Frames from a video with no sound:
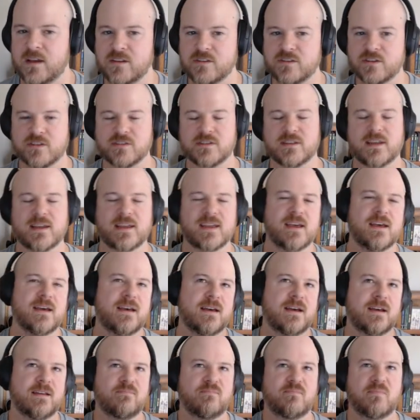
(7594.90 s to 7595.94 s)
So it's like
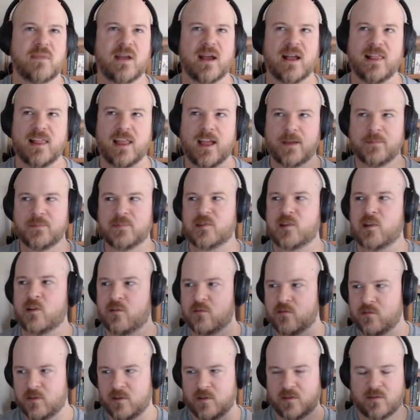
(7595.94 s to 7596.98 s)
a
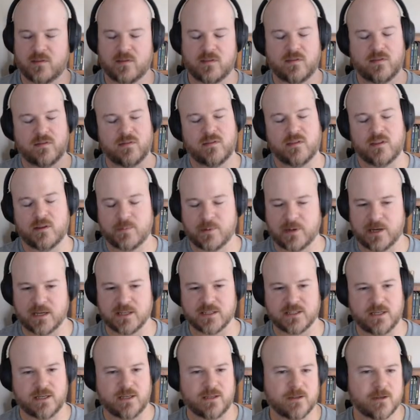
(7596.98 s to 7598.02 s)
limestone
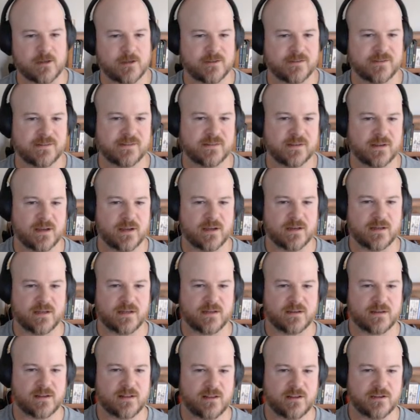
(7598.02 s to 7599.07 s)
deposit,
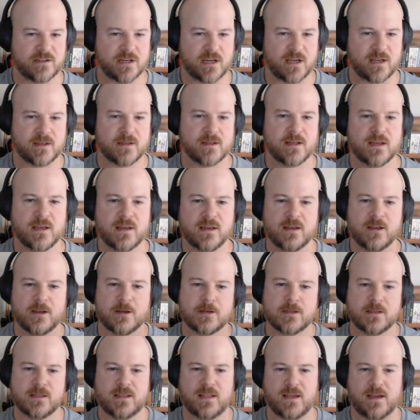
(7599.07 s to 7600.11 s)
caliche,
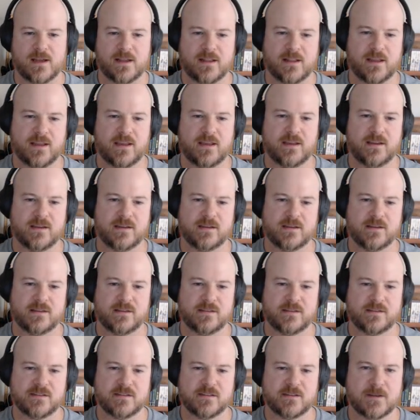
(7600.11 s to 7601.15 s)
that
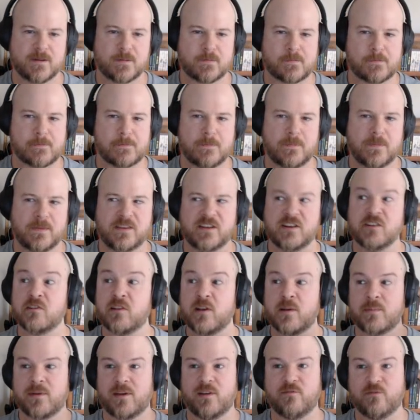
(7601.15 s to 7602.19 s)
is
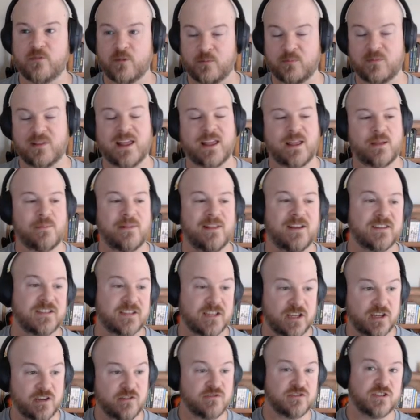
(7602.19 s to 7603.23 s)
generally built from like a place
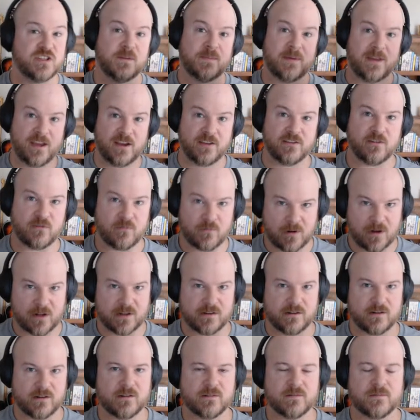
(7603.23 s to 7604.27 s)
that used to be
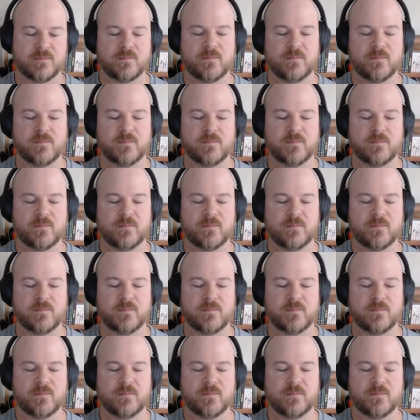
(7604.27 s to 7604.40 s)
underwater.